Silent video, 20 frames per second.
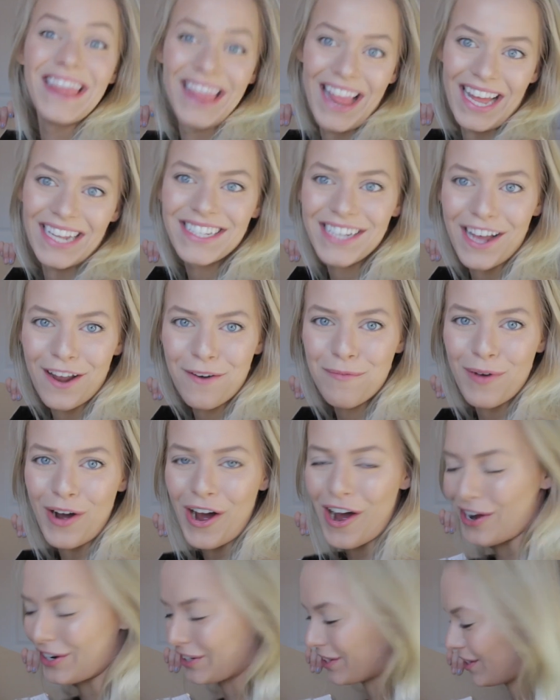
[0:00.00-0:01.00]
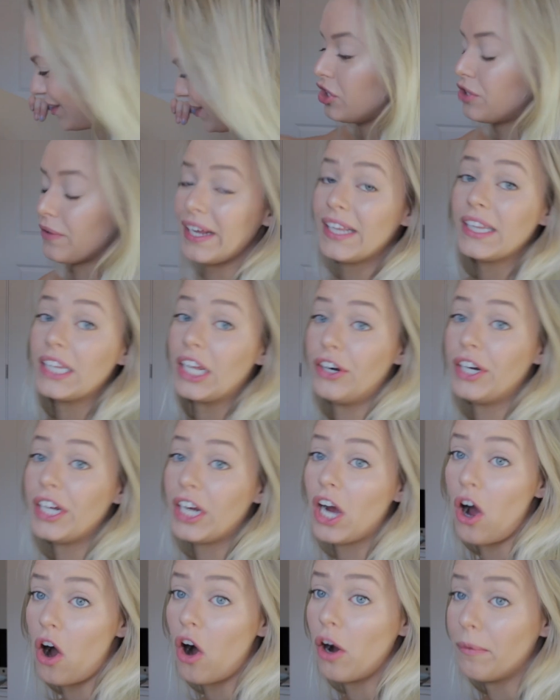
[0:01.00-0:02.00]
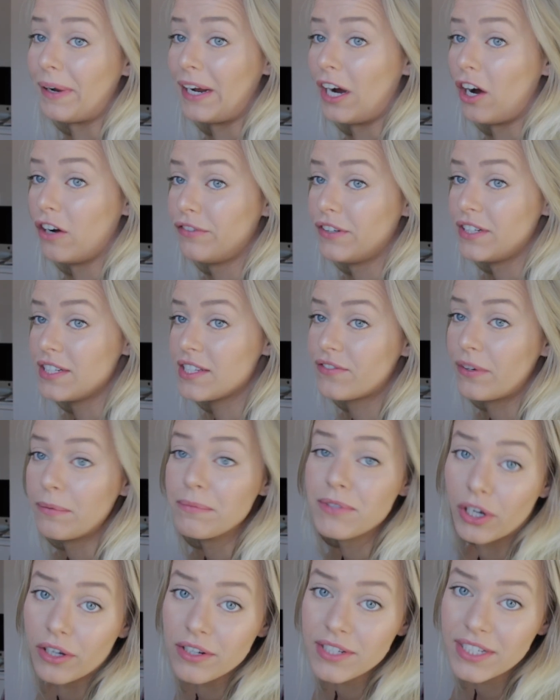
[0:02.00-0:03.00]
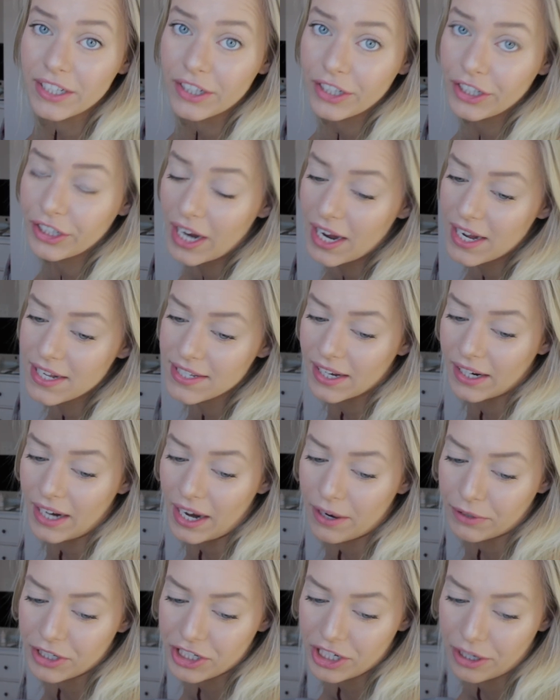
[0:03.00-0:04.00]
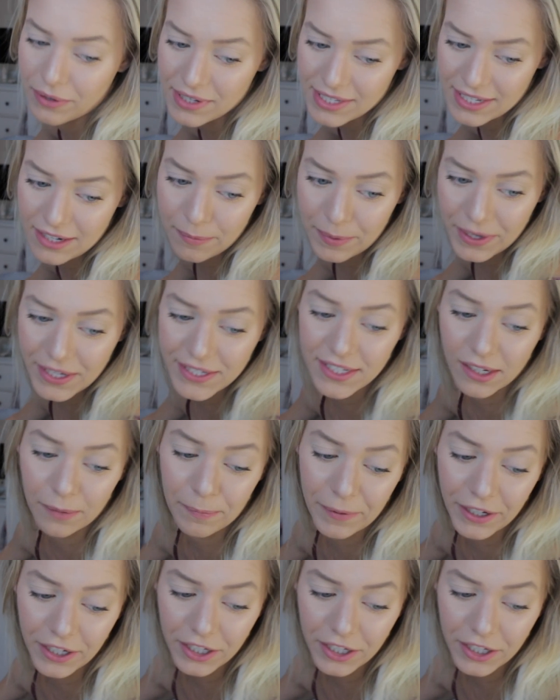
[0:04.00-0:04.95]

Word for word: Let's unbox. So I literally got all my outfits from Dolls Kill, you guys. Like, I wish I wasn't a basic